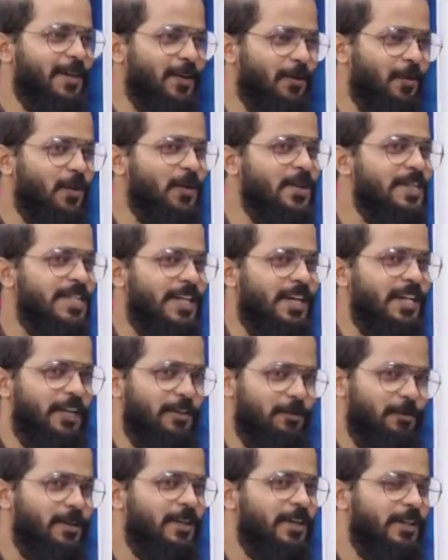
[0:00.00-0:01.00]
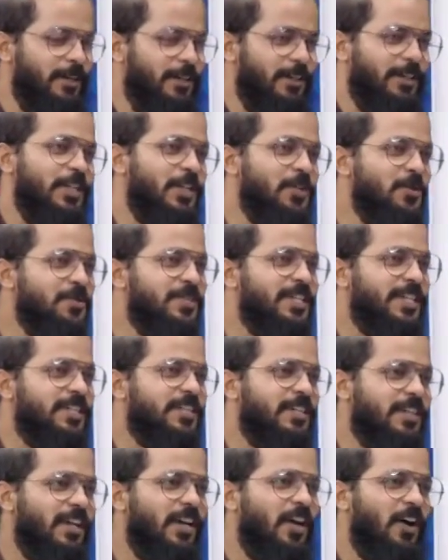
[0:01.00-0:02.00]
won't, if you use
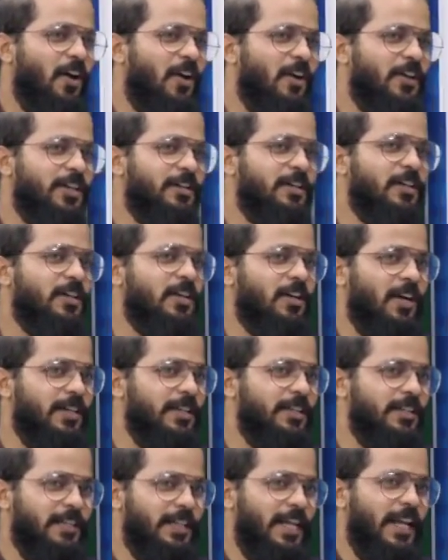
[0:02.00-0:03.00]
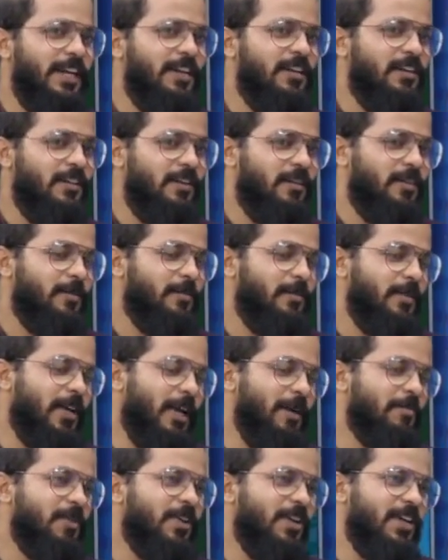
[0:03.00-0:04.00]
it or it will
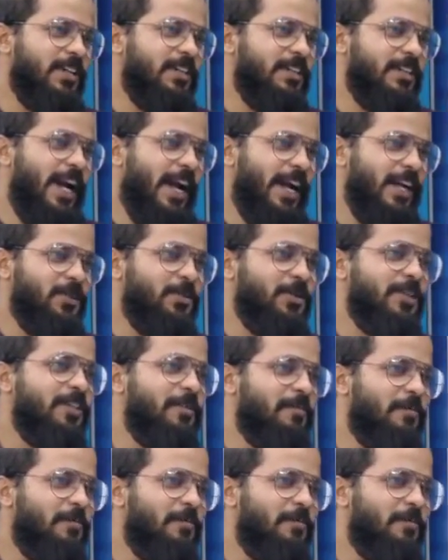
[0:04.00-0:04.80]
come contact with the